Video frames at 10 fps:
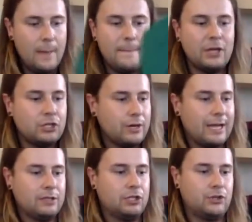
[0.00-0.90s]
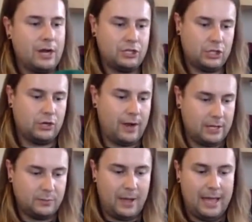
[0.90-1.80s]
Make sure I get the stretch the
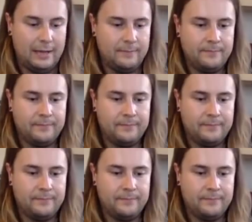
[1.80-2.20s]
correct way.